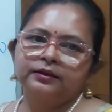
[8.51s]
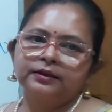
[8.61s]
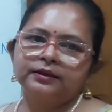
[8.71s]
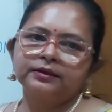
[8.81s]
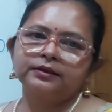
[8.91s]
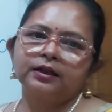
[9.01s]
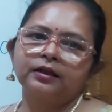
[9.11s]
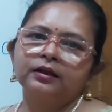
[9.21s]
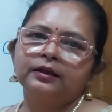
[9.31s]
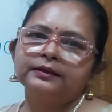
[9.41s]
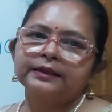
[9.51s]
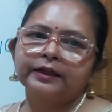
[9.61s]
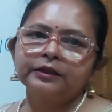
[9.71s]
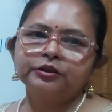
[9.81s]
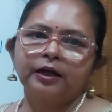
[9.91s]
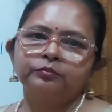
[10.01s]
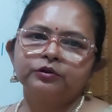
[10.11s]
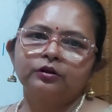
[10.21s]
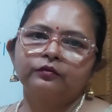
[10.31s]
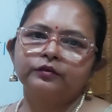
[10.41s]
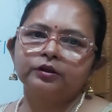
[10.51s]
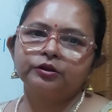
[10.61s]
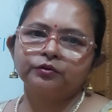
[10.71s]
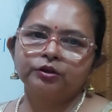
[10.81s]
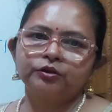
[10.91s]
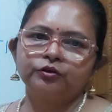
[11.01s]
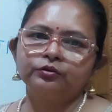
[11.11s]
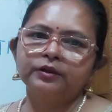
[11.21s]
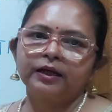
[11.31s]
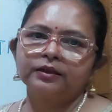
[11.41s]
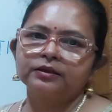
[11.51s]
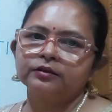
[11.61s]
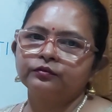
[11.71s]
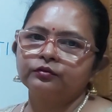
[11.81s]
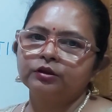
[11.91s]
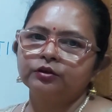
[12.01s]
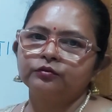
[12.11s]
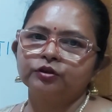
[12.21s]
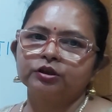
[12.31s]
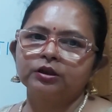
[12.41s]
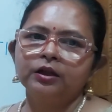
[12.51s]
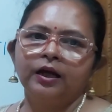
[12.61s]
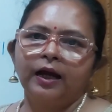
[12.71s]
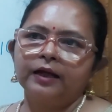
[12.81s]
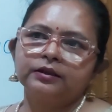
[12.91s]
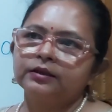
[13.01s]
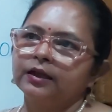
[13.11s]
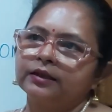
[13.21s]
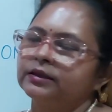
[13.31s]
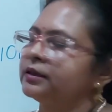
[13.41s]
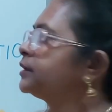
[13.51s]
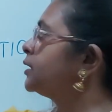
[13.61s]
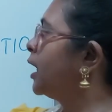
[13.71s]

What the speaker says: This is the second chapter of the unit 2, that is the food nutrition and the dietetics.